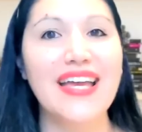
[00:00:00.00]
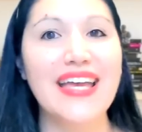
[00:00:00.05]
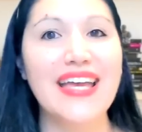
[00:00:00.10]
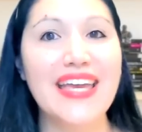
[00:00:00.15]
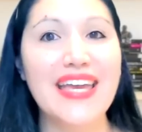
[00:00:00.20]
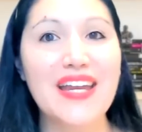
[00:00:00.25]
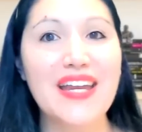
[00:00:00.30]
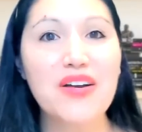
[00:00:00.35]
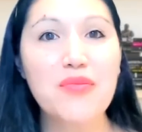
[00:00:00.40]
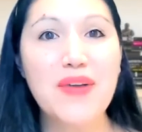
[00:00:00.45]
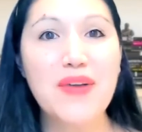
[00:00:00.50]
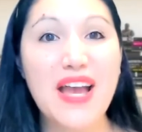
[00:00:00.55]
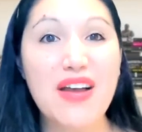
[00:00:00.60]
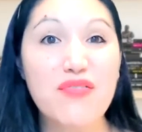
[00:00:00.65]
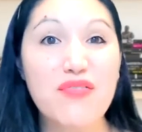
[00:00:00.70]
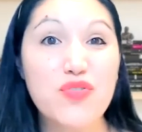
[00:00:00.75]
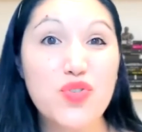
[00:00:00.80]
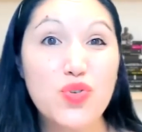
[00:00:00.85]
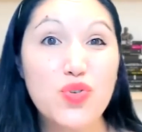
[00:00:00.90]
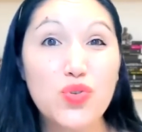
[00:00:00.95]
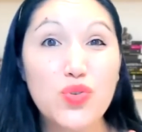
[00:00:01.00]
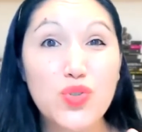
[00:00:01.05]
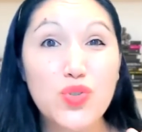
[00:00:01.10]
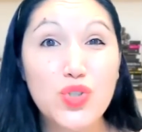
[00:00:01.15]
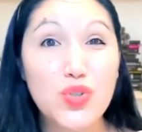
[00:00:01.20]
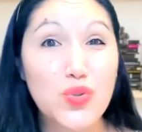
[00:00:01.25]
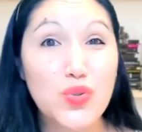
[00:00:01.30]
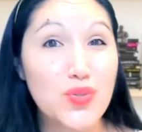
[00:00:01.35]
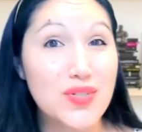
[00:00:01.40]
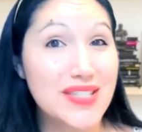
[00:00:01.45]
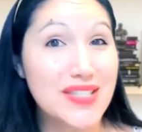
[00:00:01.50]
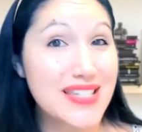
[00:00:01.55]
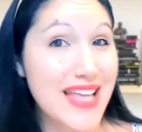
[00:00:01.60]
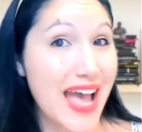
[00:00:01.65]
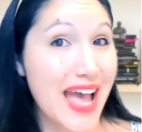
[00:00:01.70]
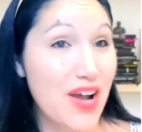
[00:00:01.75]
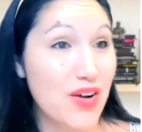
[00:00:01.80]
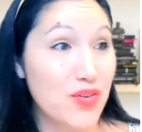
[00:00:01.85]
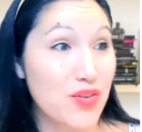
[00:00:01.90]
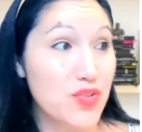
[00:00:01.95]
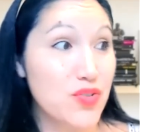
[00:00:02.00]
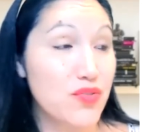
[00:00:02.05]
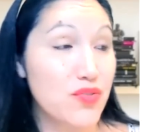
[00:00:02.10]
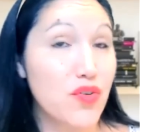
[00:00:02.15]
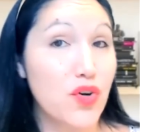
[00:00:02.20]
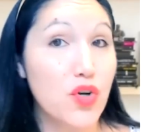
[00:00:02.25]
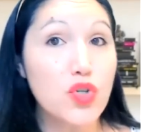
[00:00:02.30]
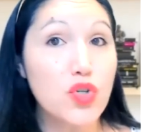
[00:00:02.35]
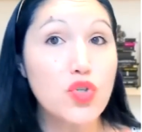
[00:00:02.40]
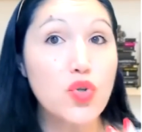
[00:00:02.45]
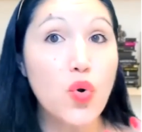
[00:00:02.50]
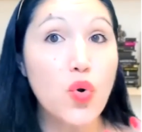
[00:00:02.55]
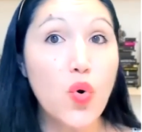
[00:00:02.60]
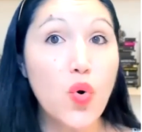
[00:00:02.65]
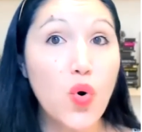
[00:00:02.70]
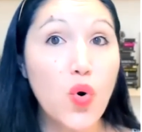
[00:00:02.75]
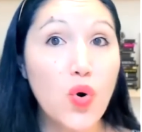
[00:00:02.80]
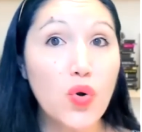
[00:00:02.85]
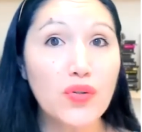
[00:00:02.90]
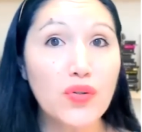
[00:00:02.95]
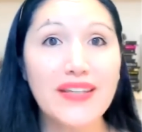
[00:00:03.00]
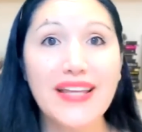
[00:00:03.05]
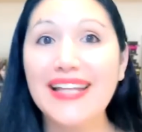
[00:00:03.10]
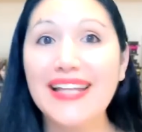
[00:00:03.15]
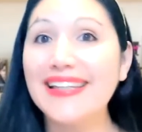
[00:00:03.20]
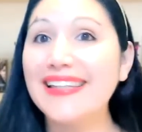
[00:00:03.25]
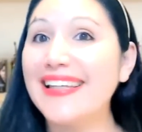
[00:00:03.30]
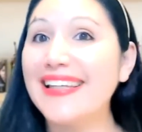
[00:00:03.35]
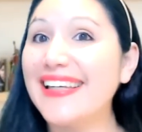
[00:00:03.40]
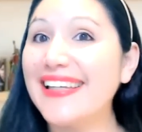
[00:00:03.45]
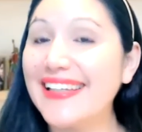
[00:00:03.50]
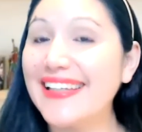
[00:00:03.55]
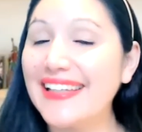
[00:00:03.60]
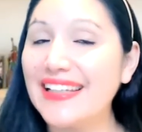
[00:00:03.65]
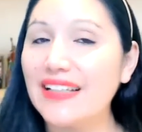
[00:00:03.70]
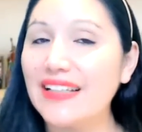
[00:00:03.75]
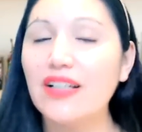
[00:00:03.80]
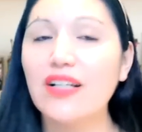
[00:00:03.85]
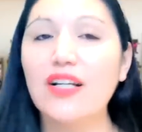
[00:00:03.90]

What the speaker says: Here we have two short sounds. First O, then un.